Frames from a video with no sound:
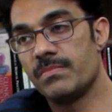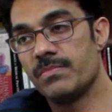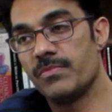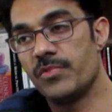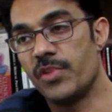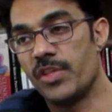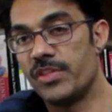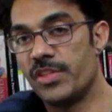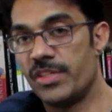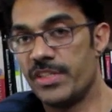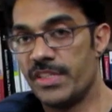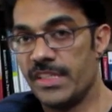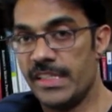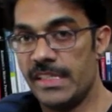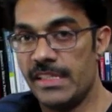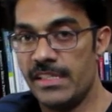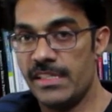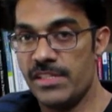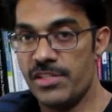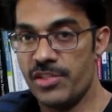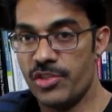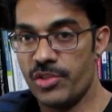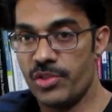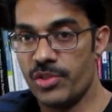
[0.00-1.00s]
we're not
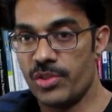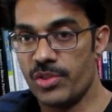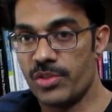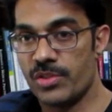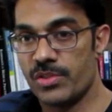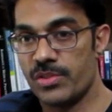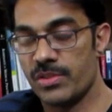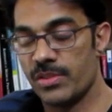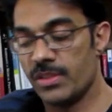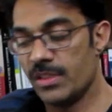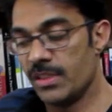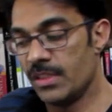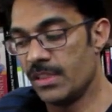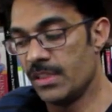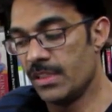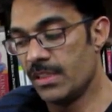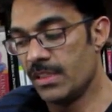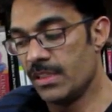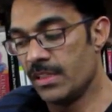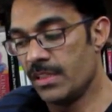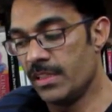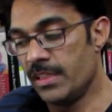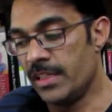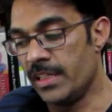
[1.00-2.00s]
really sure
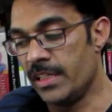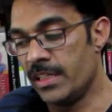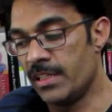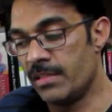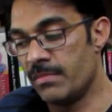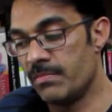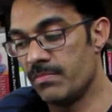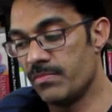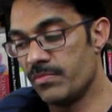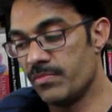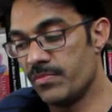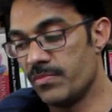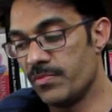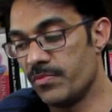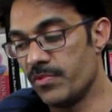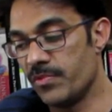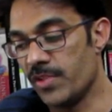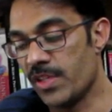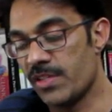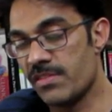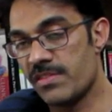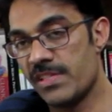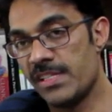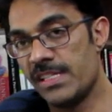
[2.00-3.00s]
and
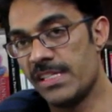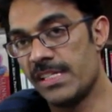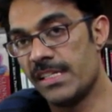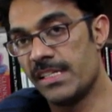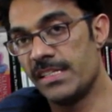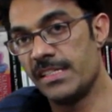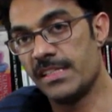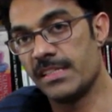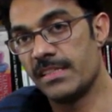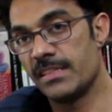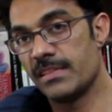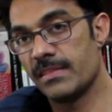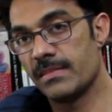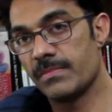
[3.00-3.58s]
we're still learning